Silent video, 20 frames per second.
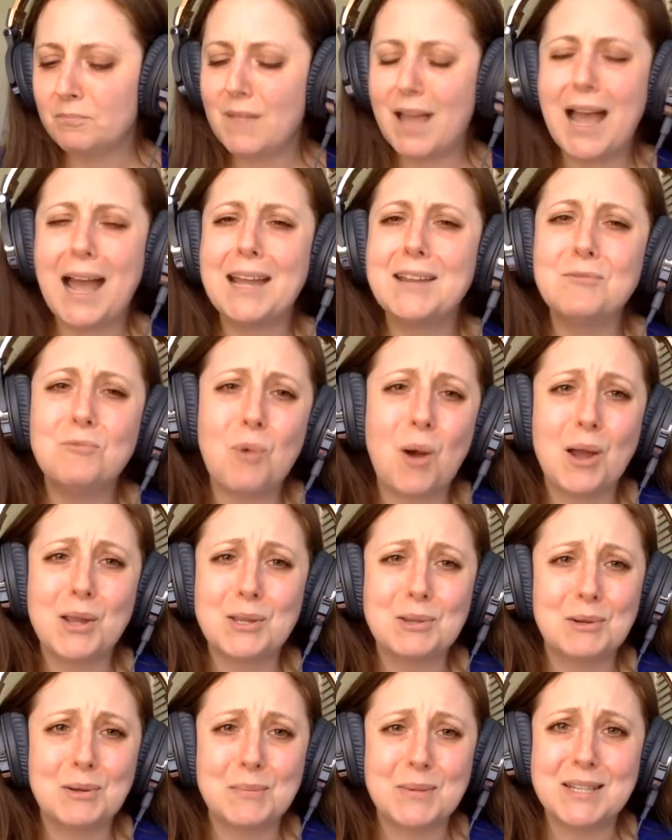I
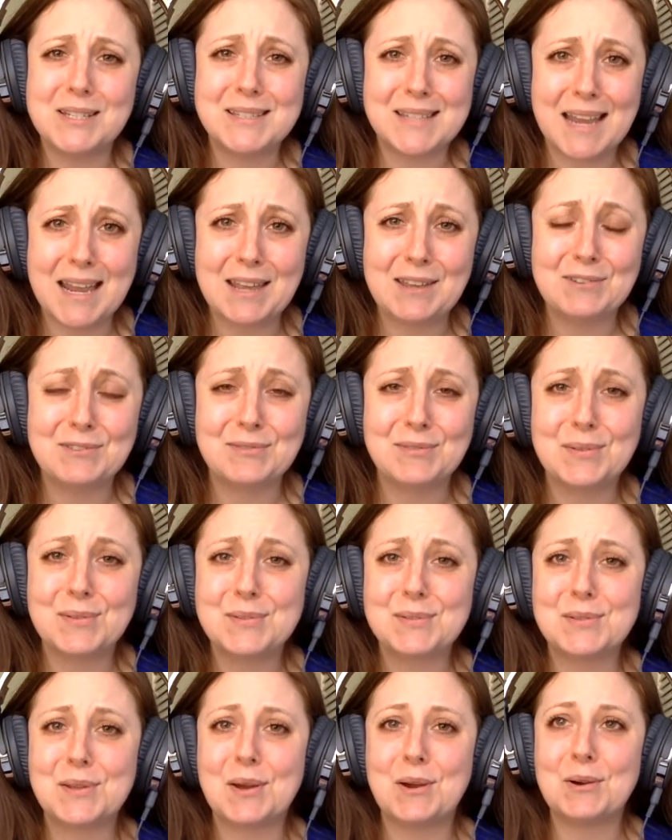want you to be safe.
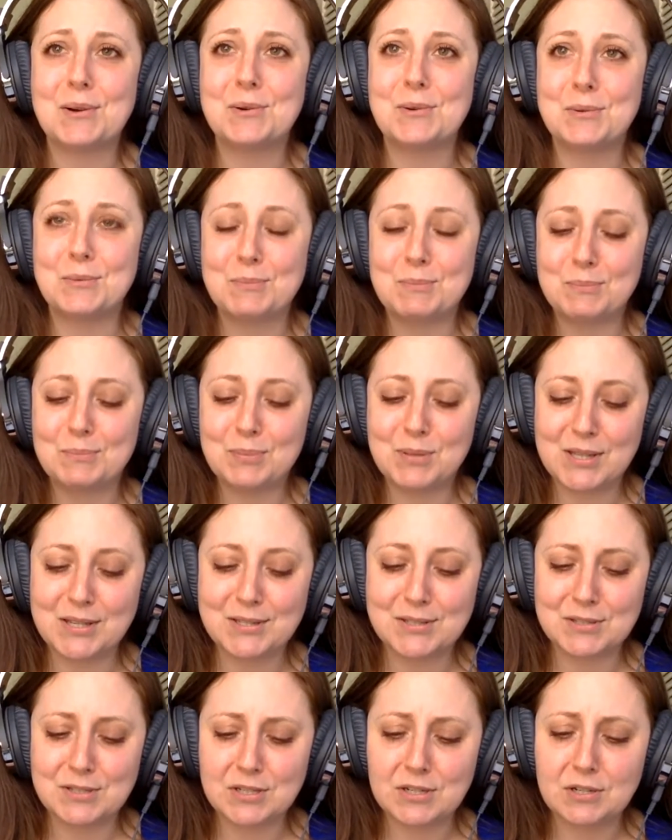So
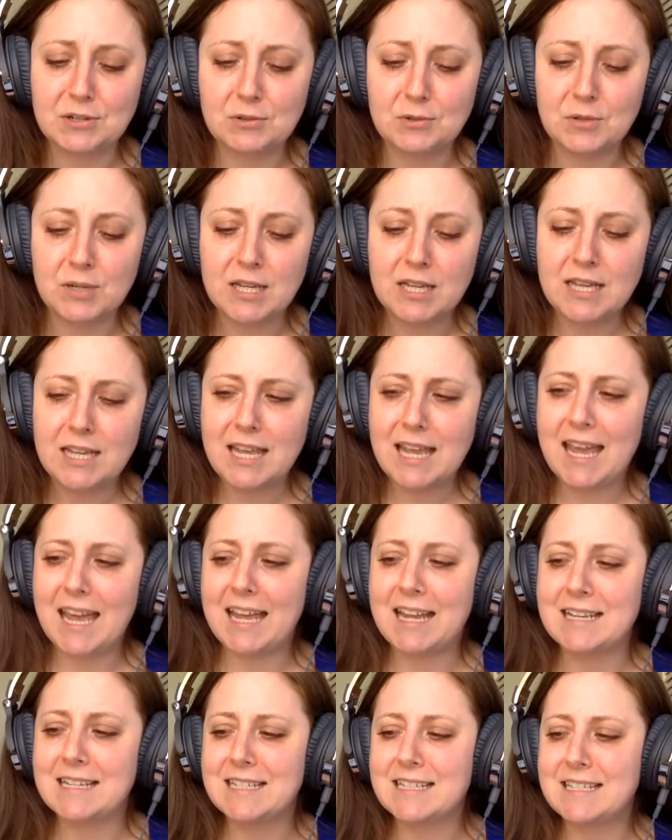please do.
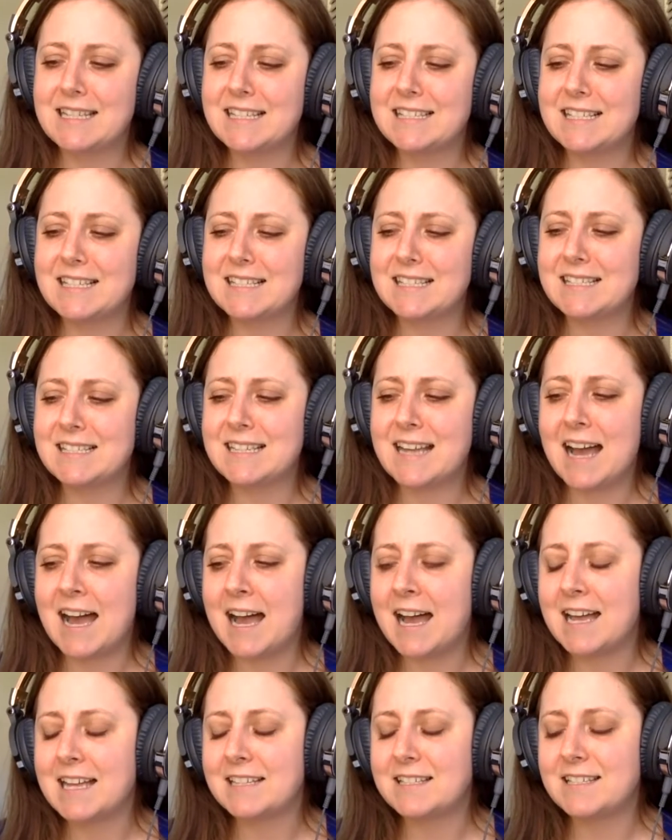And this is
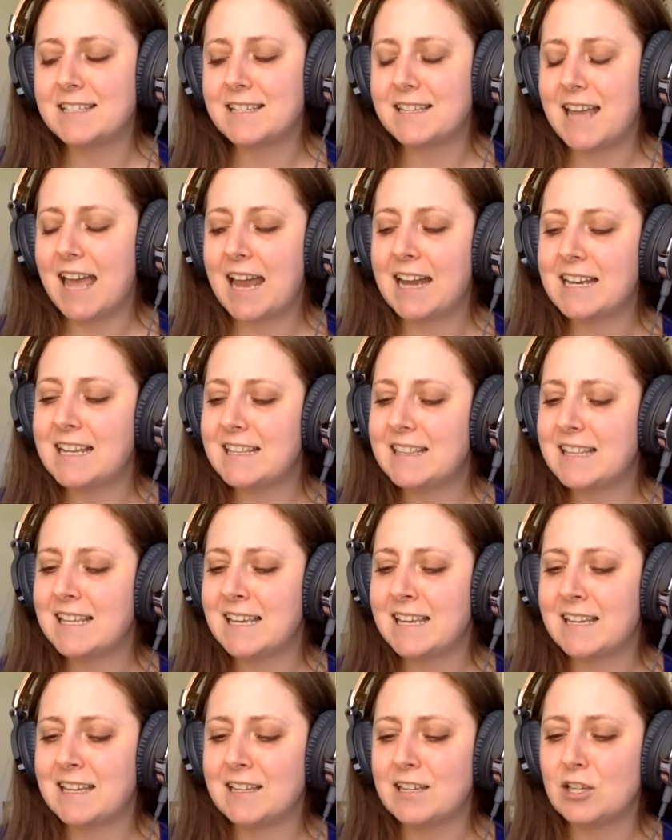not
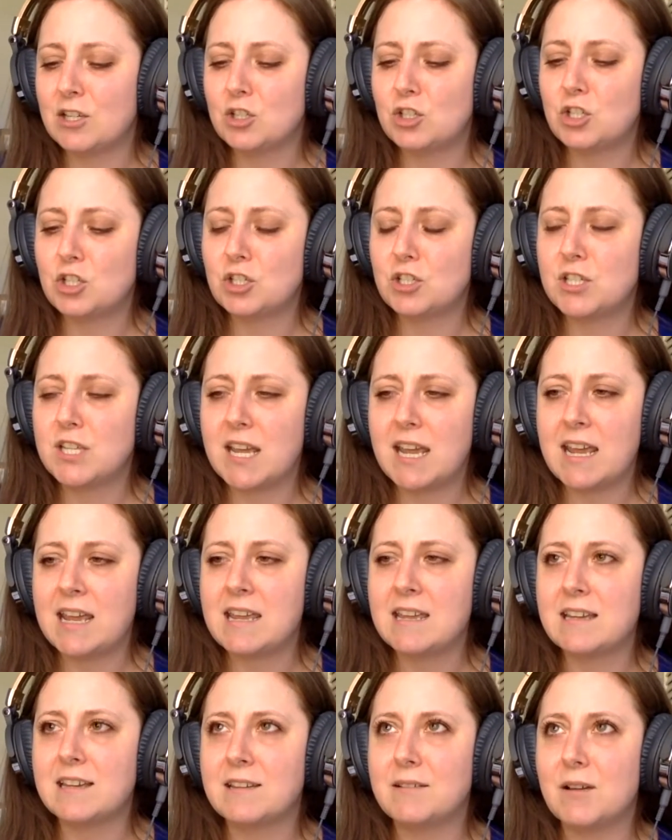anything to
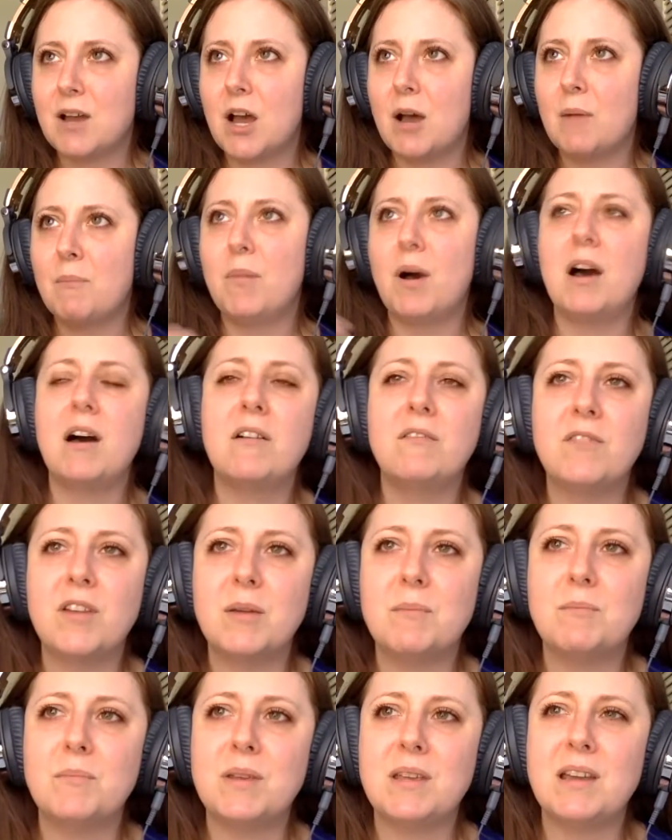take above
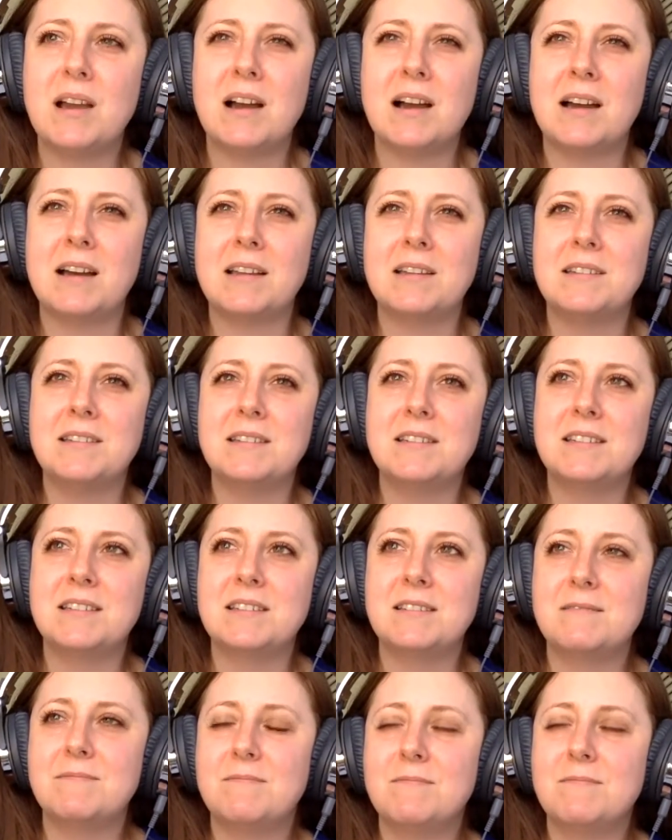and beyond